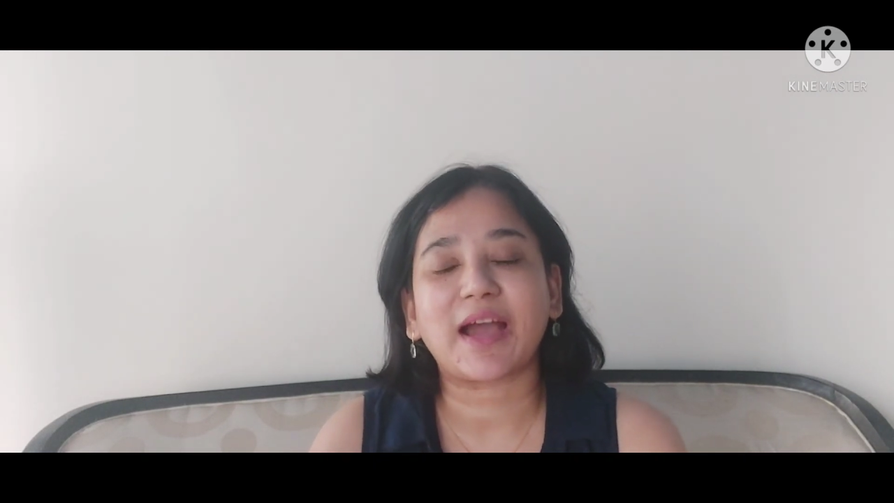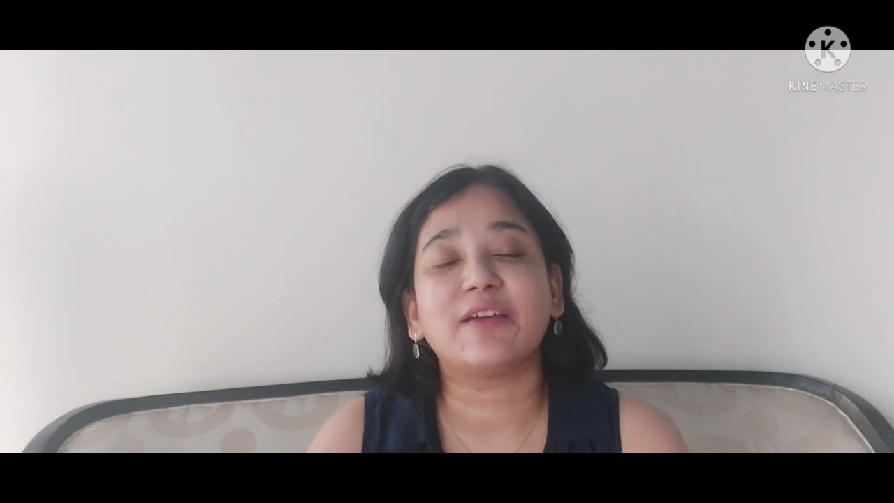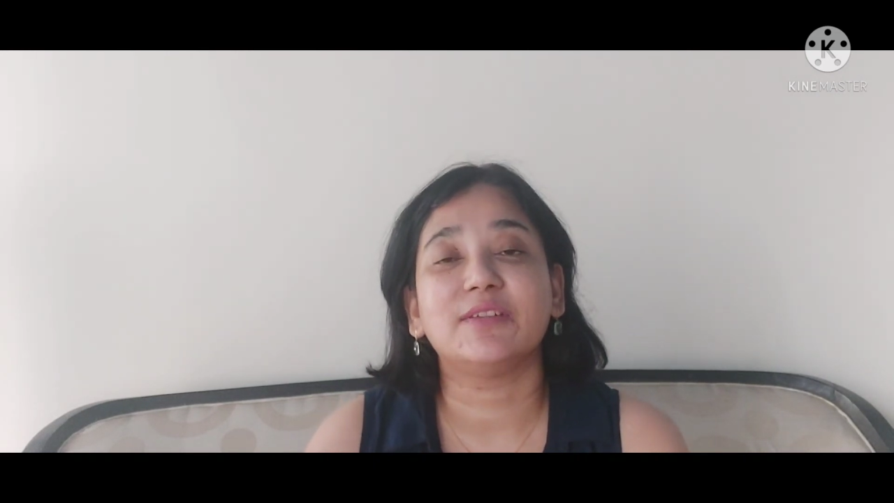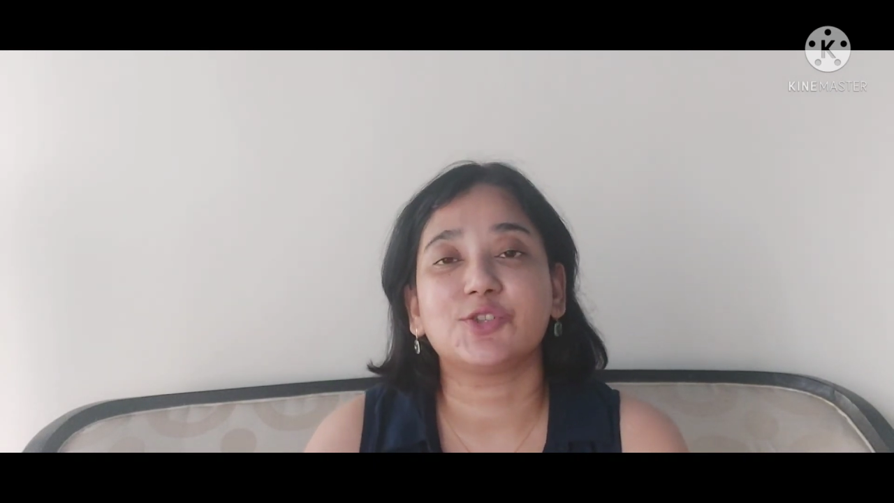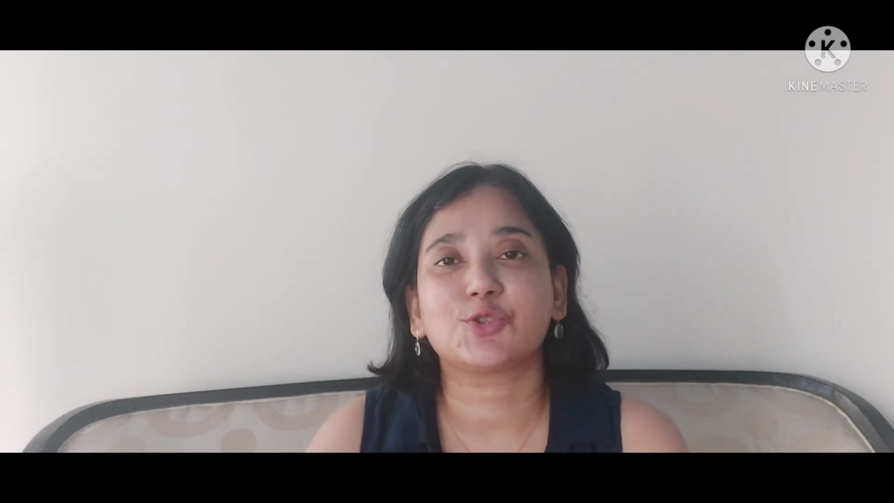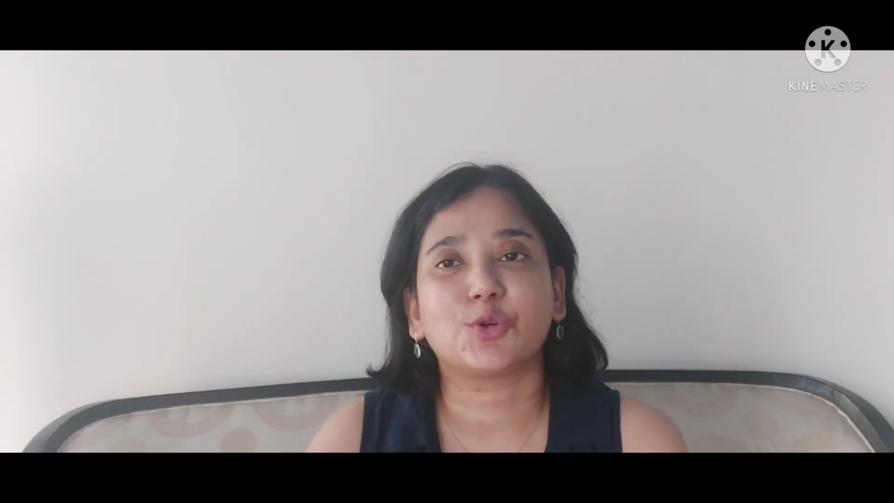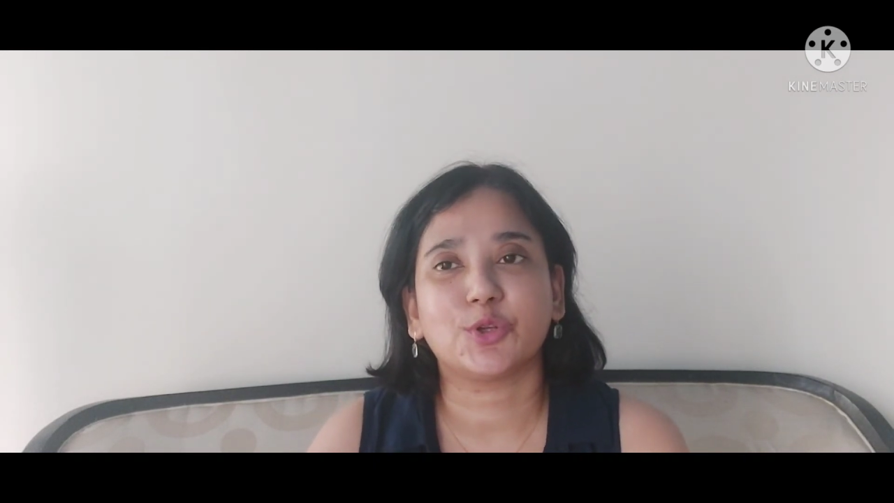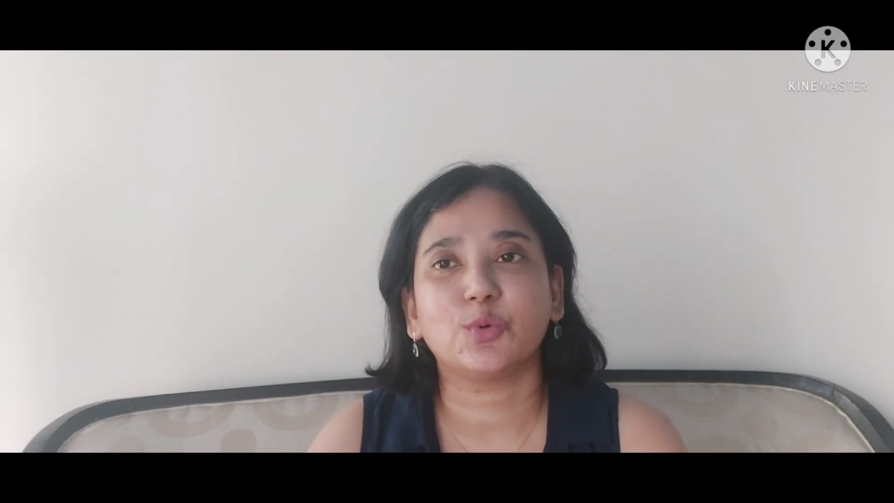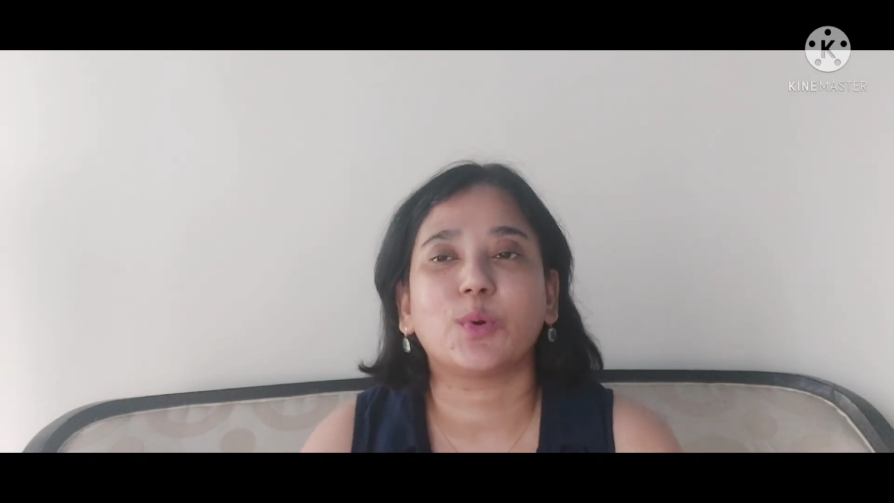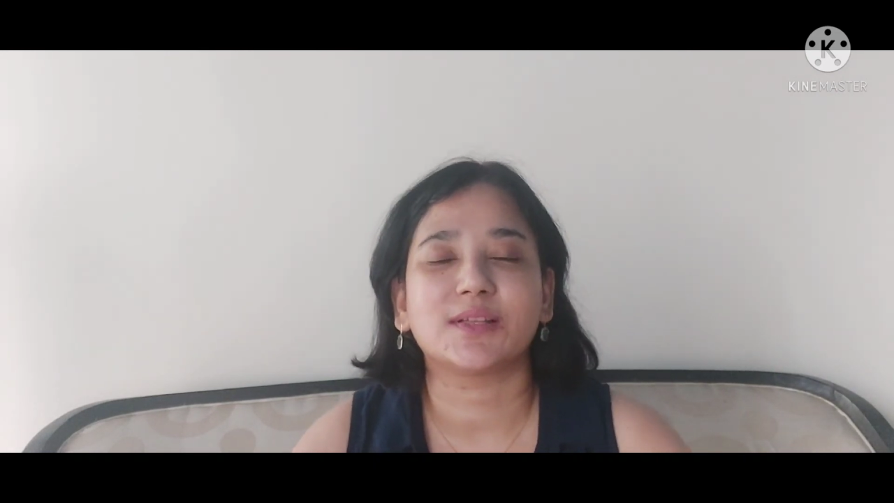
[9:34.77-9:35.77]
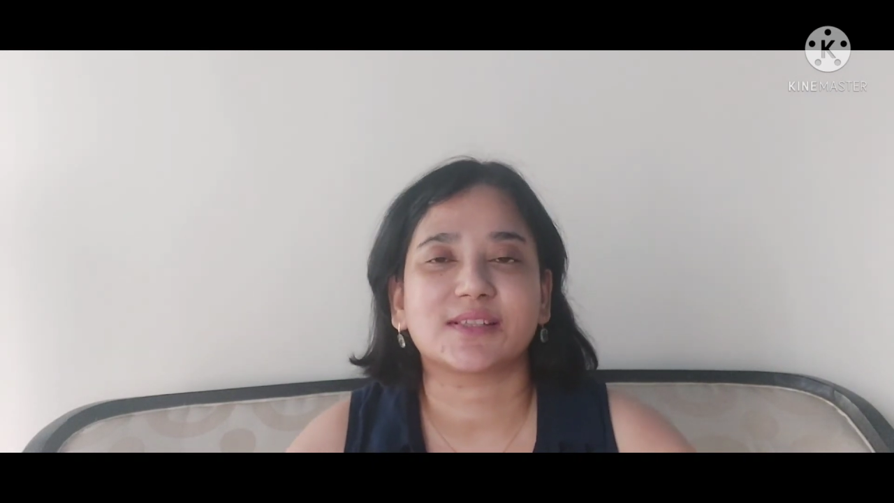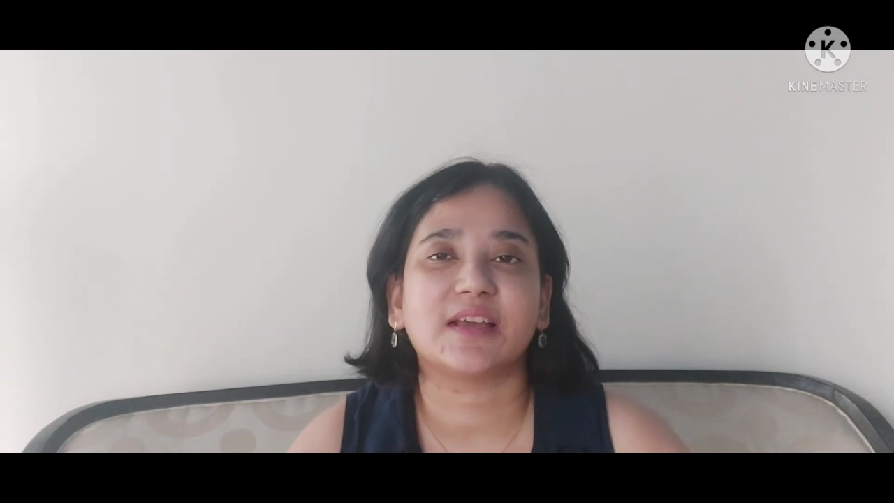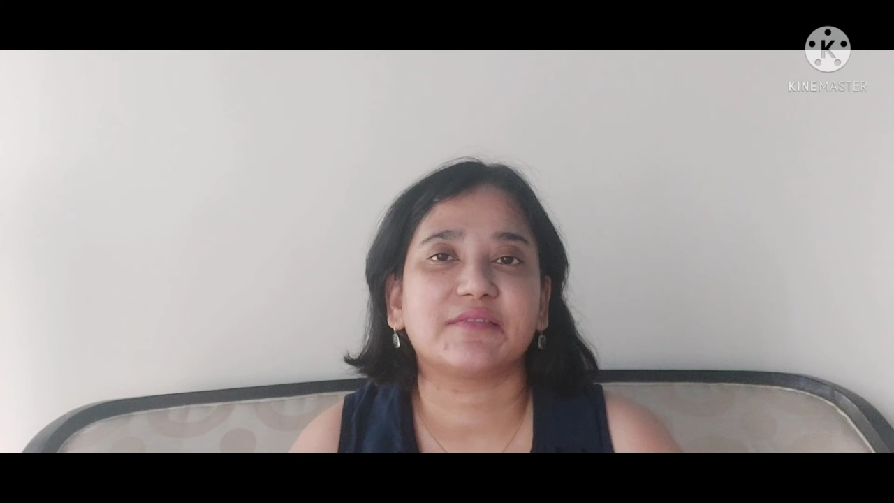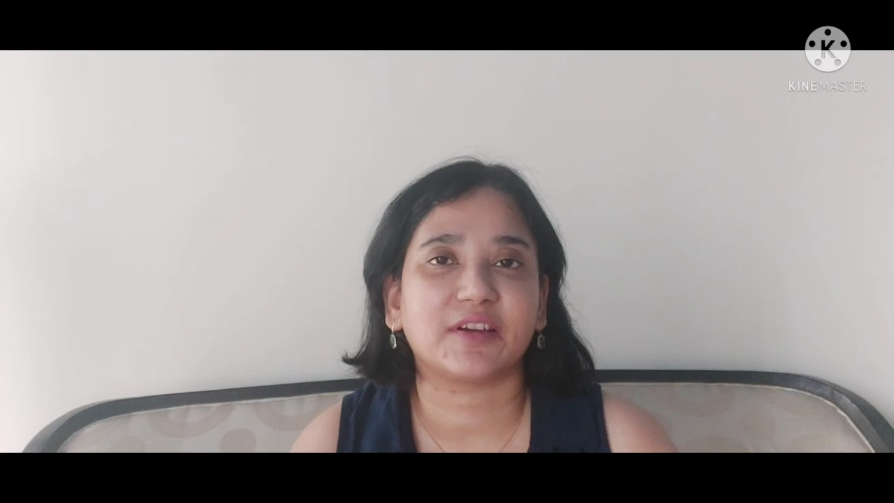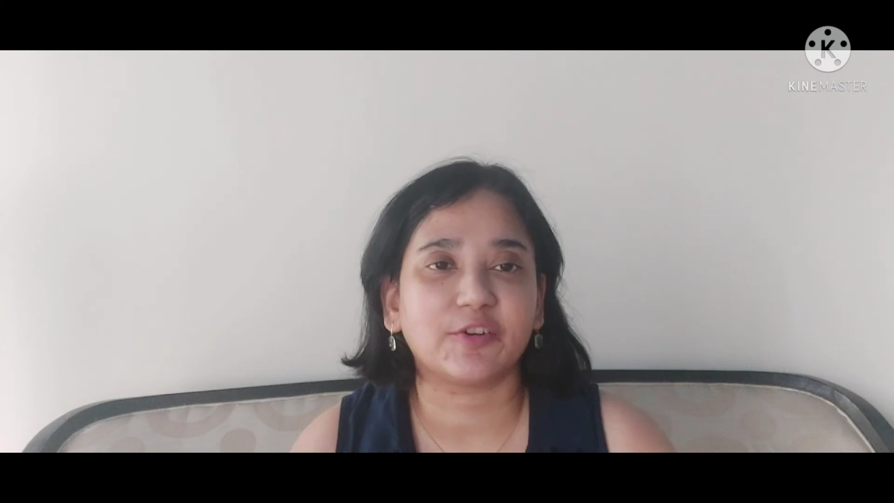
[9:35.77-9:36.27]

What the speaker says: I will show you once I've